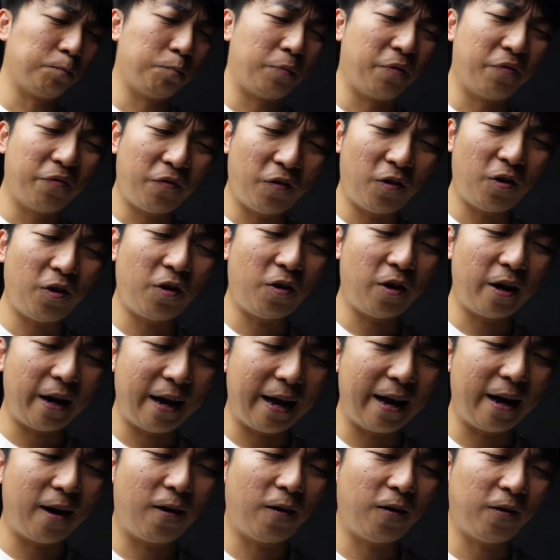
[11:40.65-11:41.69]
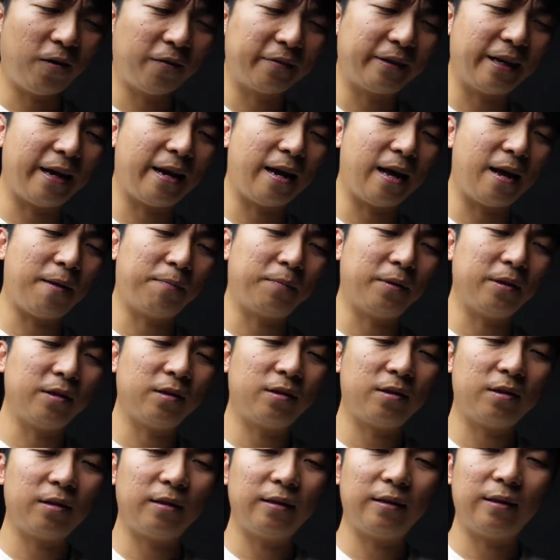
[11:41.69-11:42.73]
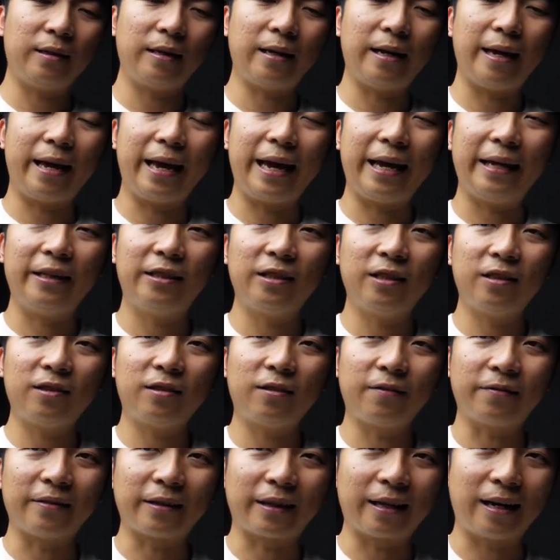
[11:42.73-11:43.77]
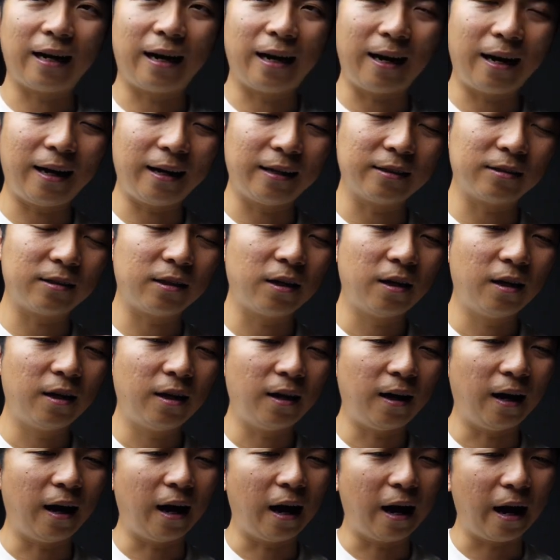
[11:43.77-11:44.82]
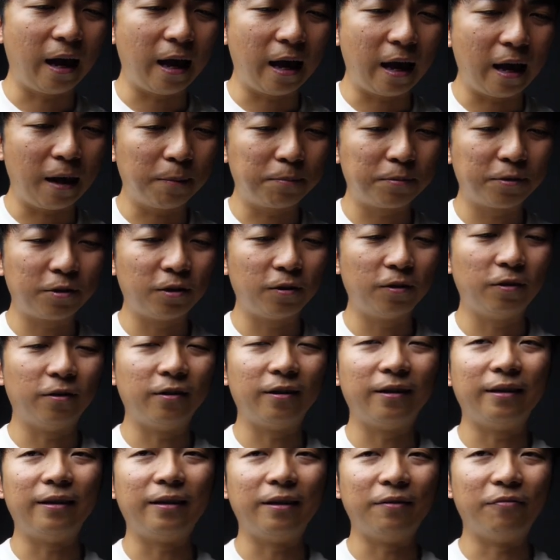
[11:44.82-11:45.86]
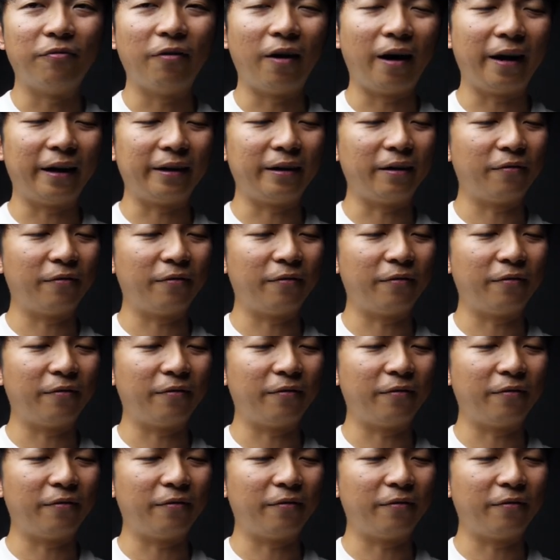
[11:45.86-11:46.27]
Before all of that happens, the edges of the cards are absolutely divine.